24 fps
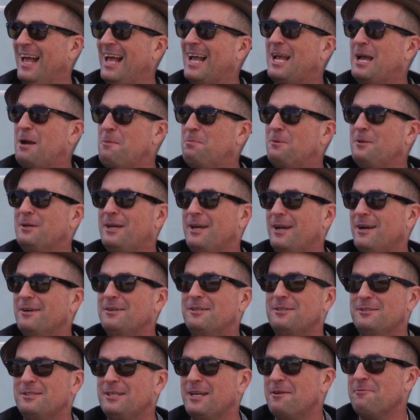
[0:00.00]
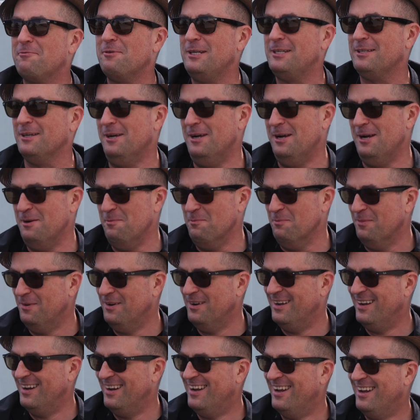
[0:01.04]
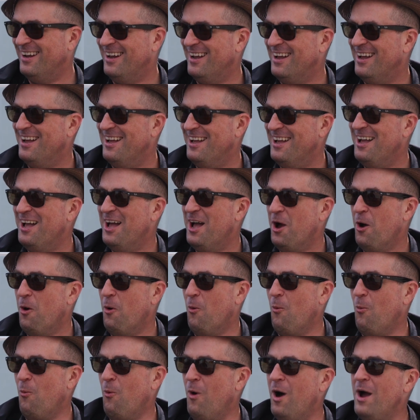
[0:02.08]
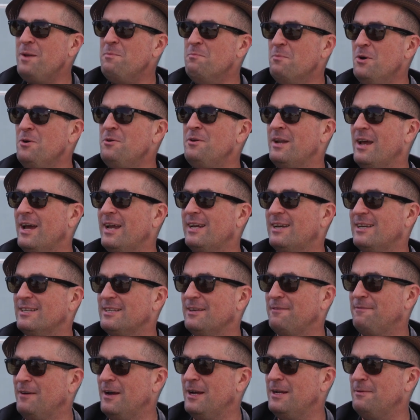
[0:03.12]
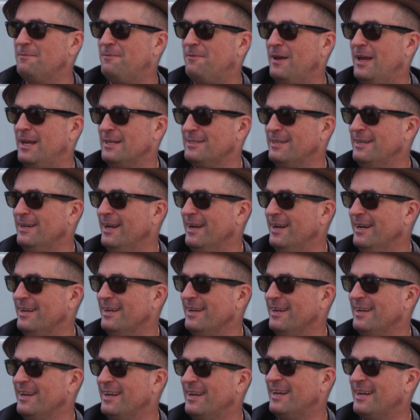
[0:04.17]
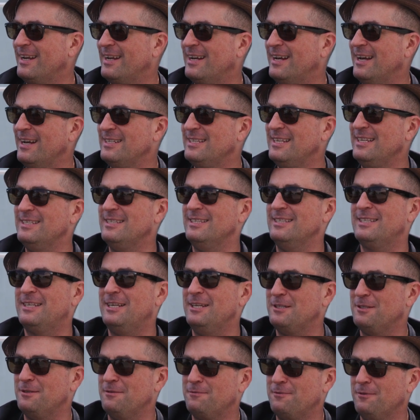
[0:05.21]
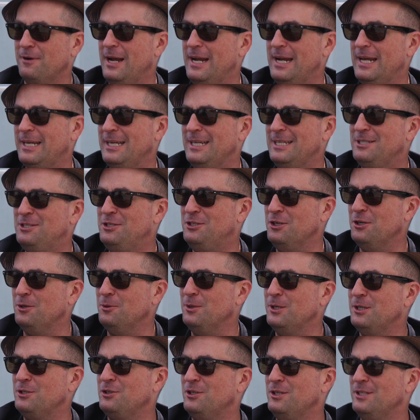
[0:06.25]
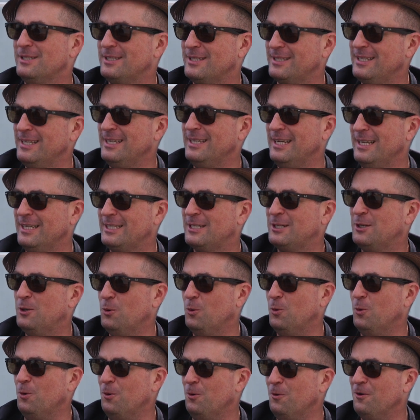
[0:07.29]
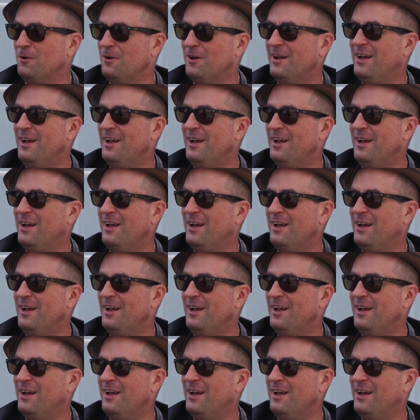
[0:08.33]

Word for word: a couple of characters every time. One, Moon Knight, because I find him fascinating. Sure. Because he's a schizophrenic, he's Jewish, he's, he's cool.